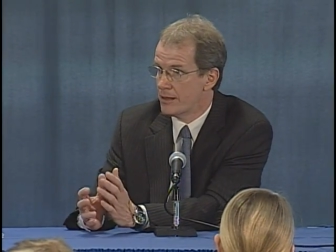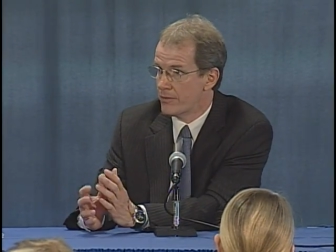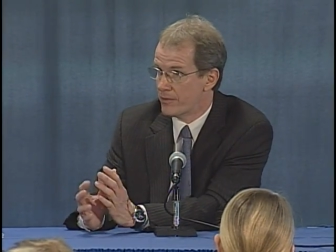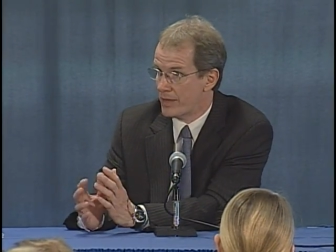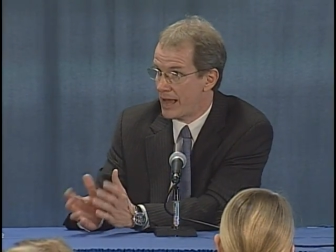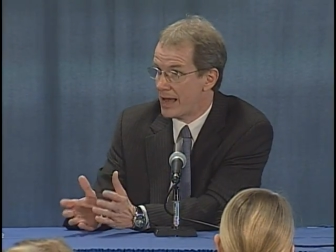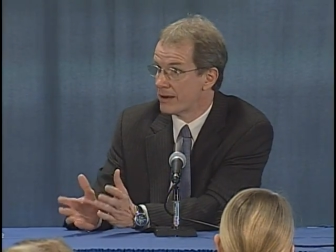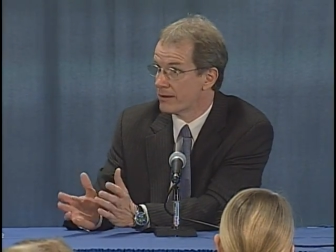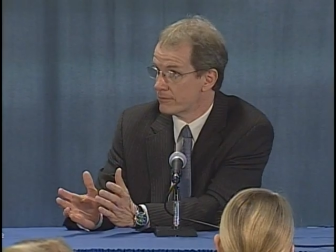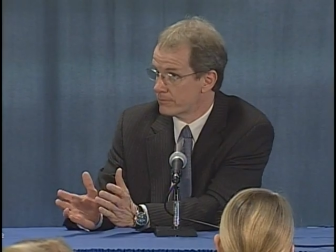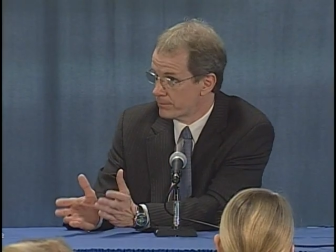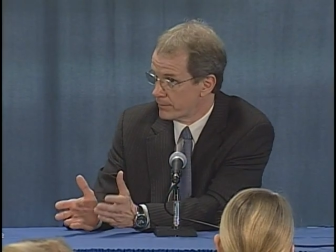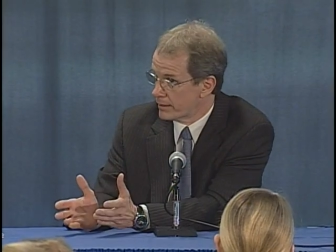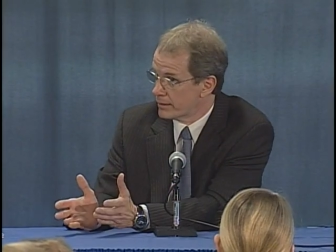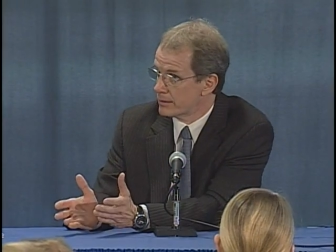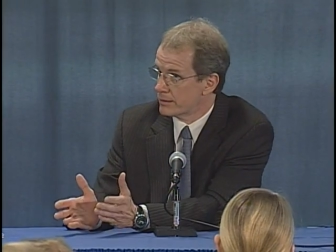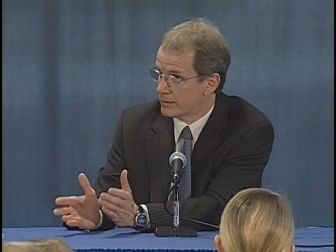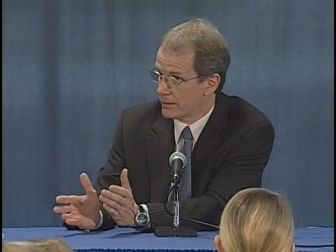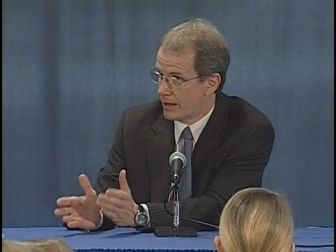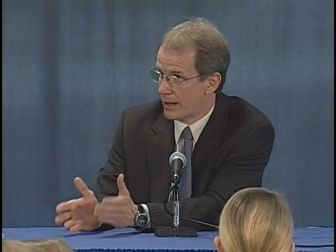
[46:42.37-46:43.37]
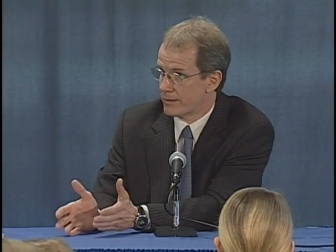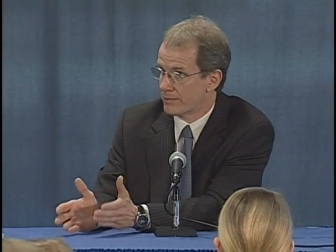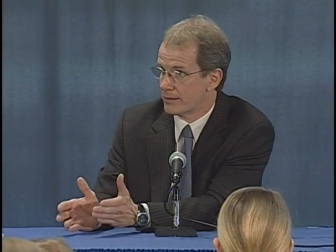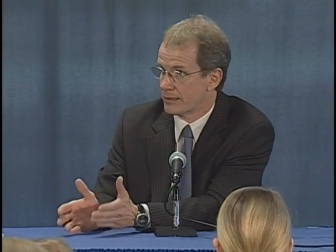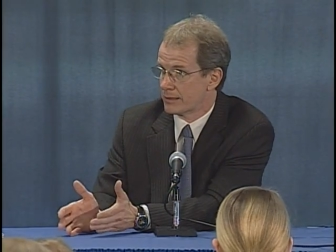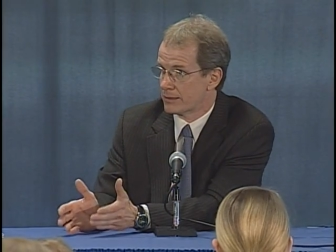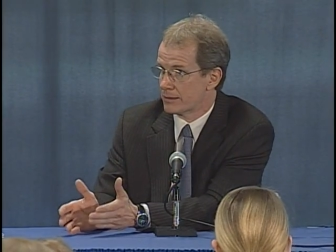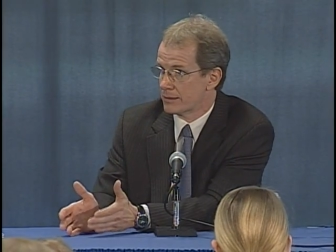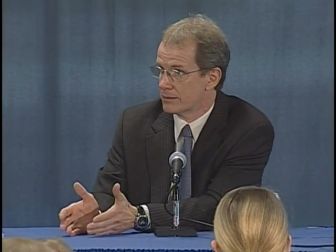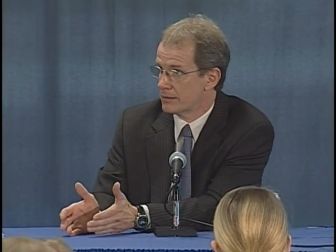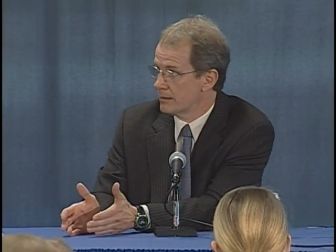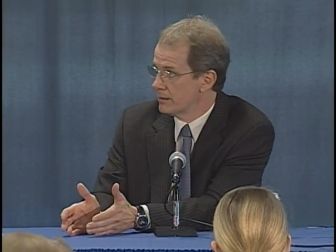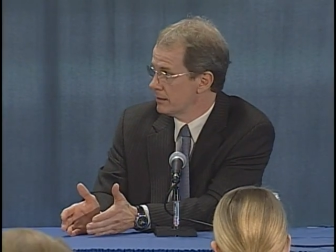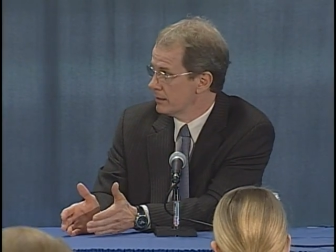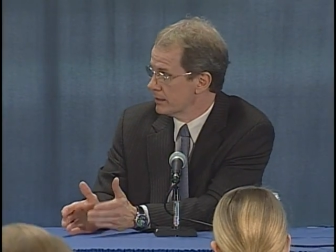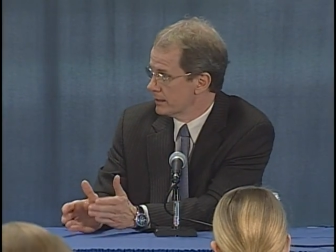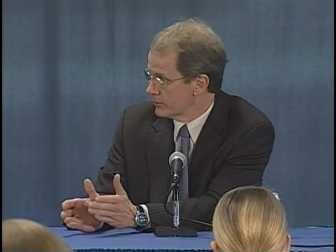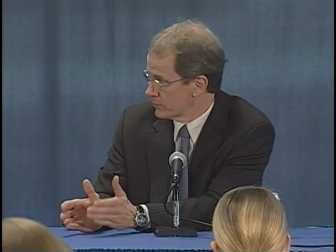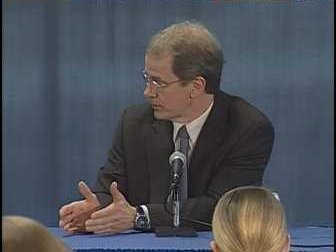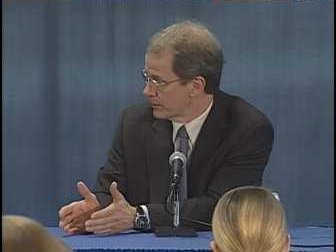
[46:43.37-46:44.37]
That I think huge.
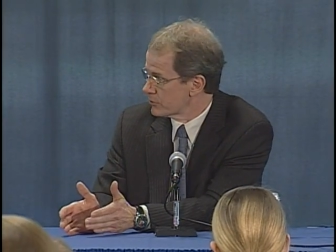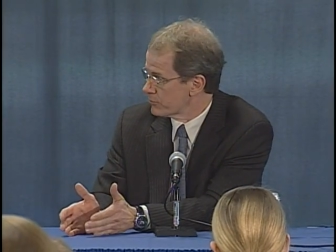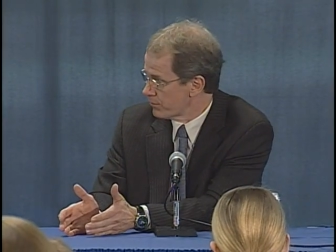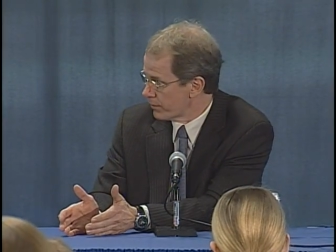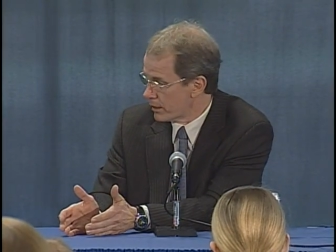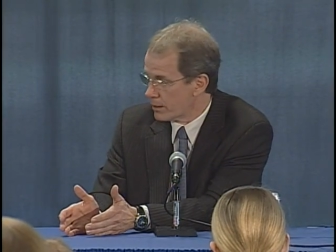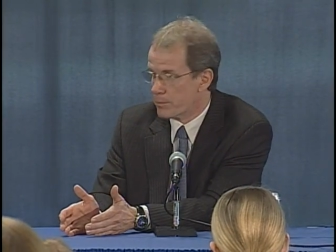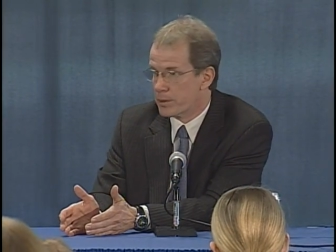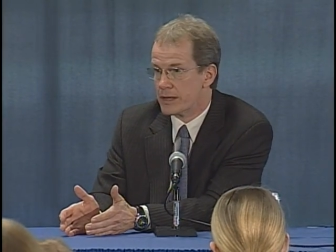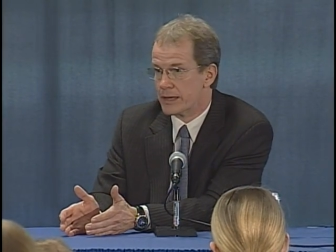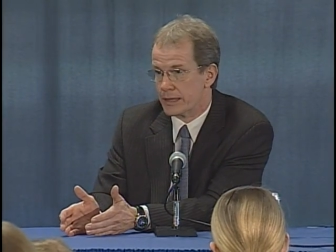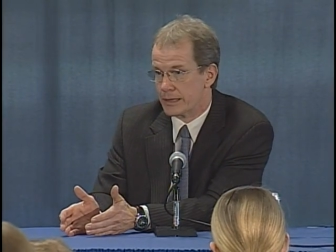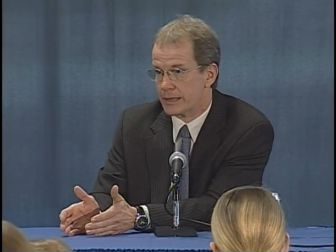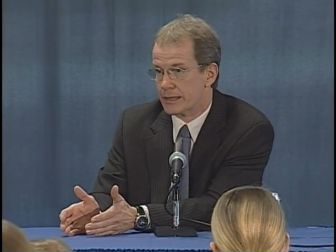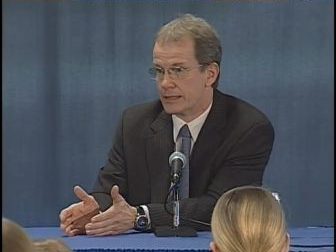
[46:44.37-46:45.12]
Is, is very big.